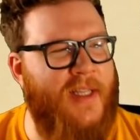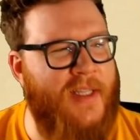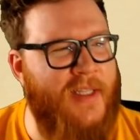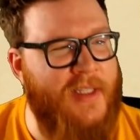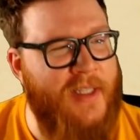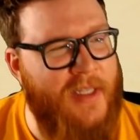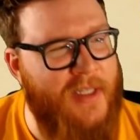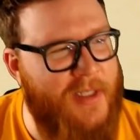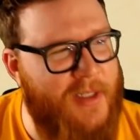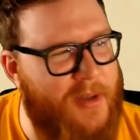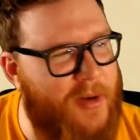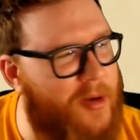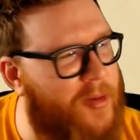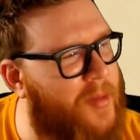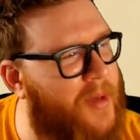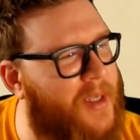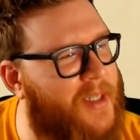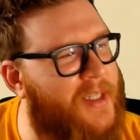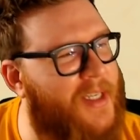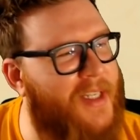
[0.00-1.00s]
these things don't
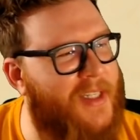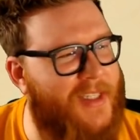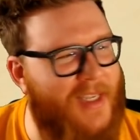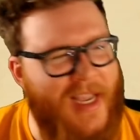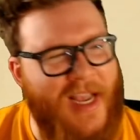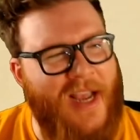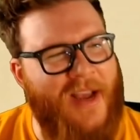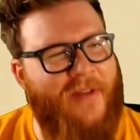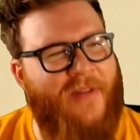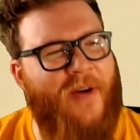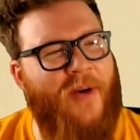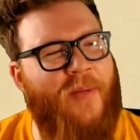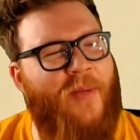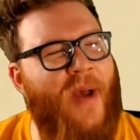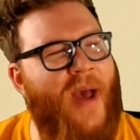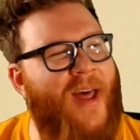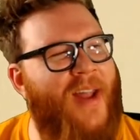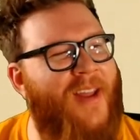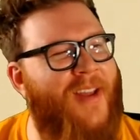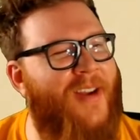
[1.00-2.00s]
make sense for
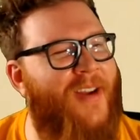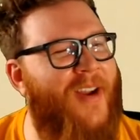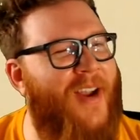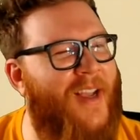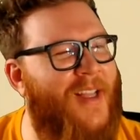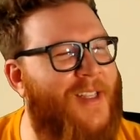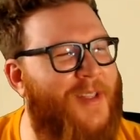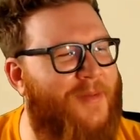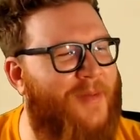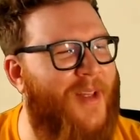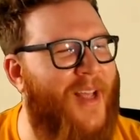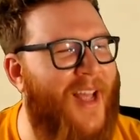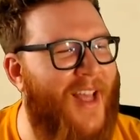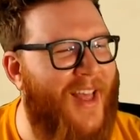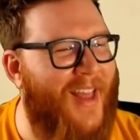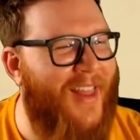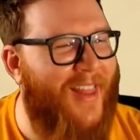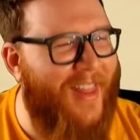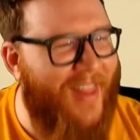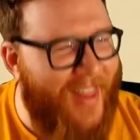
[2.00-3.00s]
battlegrounds, but
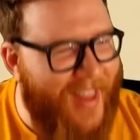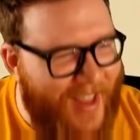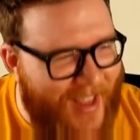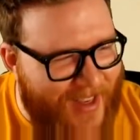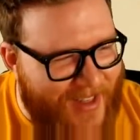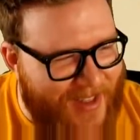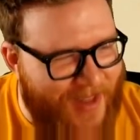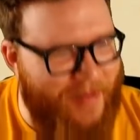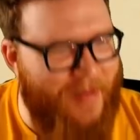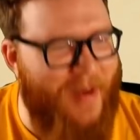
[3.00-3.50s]
these are the